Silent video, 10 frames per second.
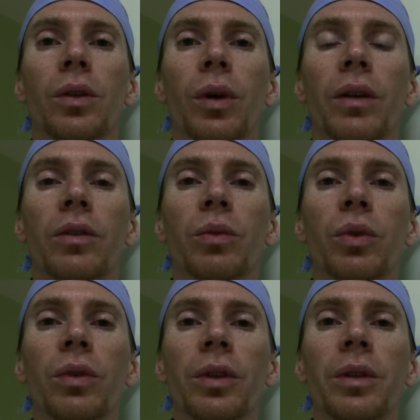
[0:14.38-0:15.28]
quite
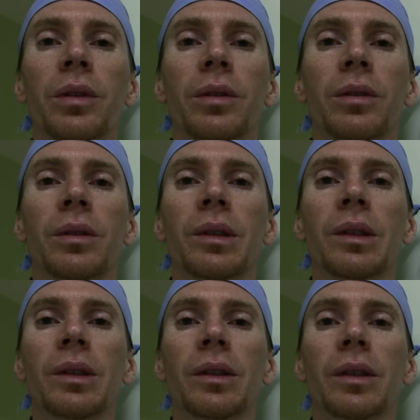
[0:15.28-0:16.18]
smoothly.
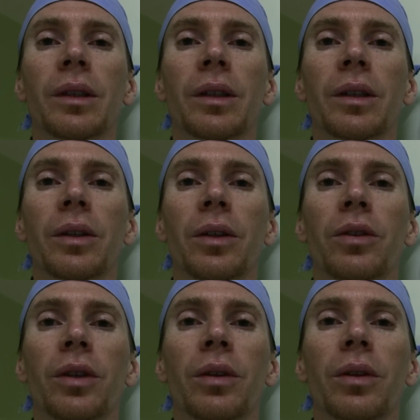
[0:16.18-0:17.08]
Uh, they
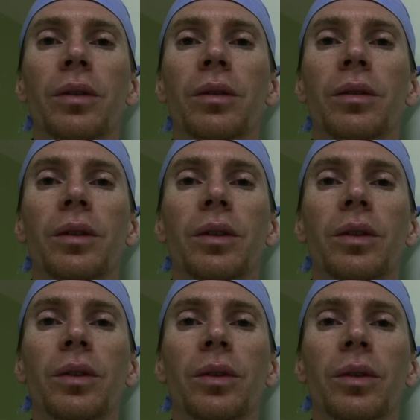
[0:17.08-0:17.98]
said that
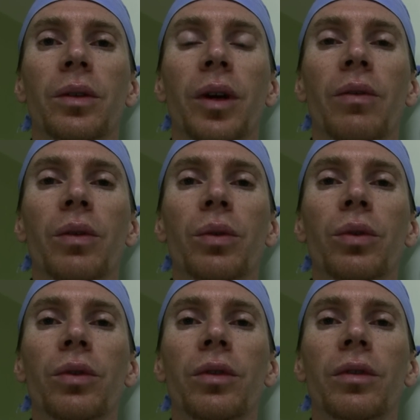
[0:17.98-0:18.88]
Ivy
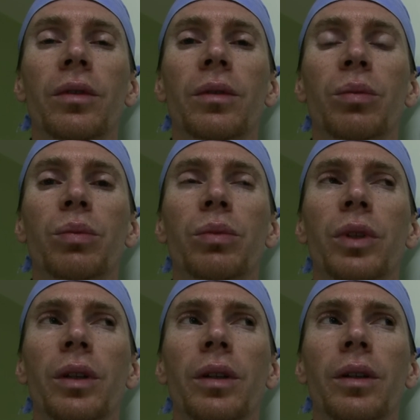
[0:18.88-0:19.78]
was
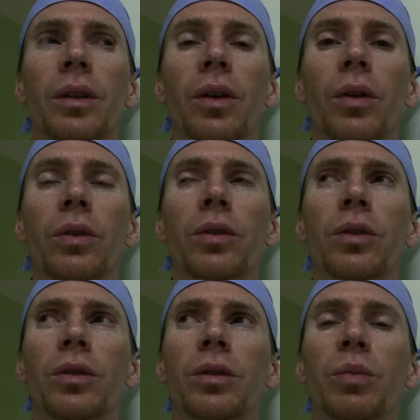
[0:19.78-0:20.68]

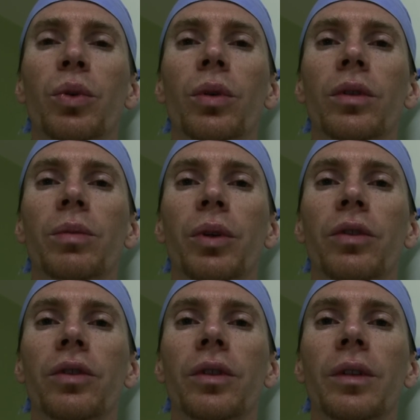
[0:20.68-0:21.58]
occiput
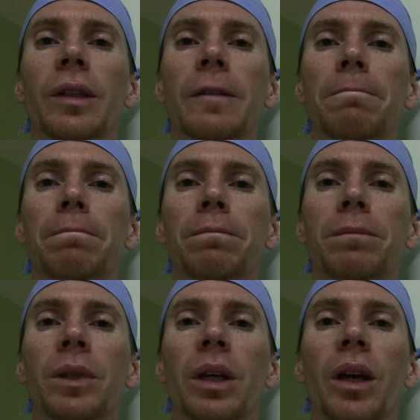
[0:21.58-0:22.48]
posterior,
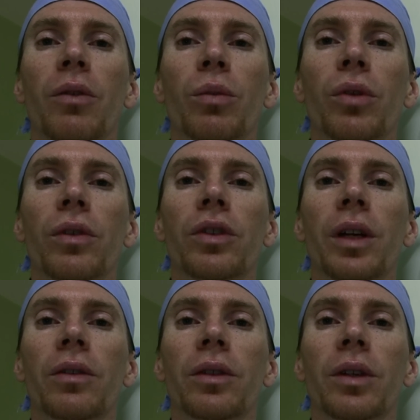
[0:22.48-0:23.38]
and they gave her more of a
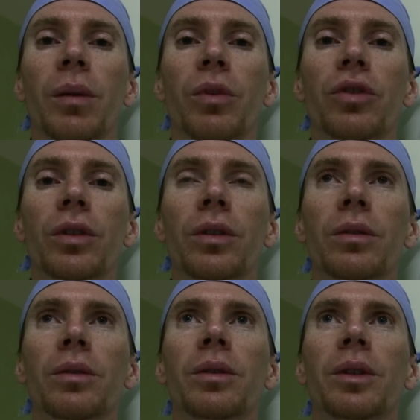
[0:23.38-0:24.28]
chance to come, but she
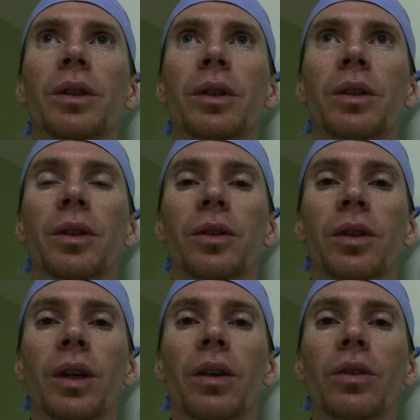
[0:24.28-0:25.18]
didn't.
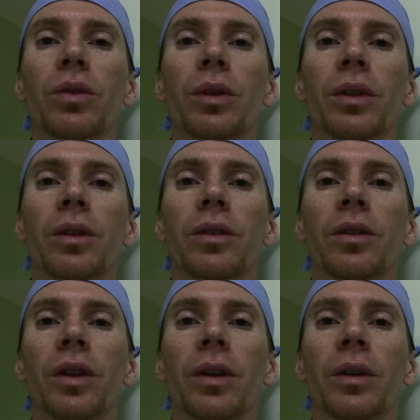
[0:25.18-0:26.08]
So now they're doing a
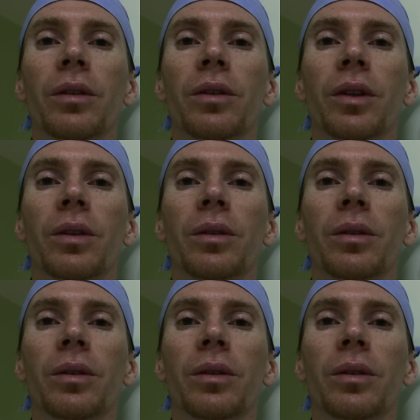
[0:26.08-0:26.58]
cesarean, so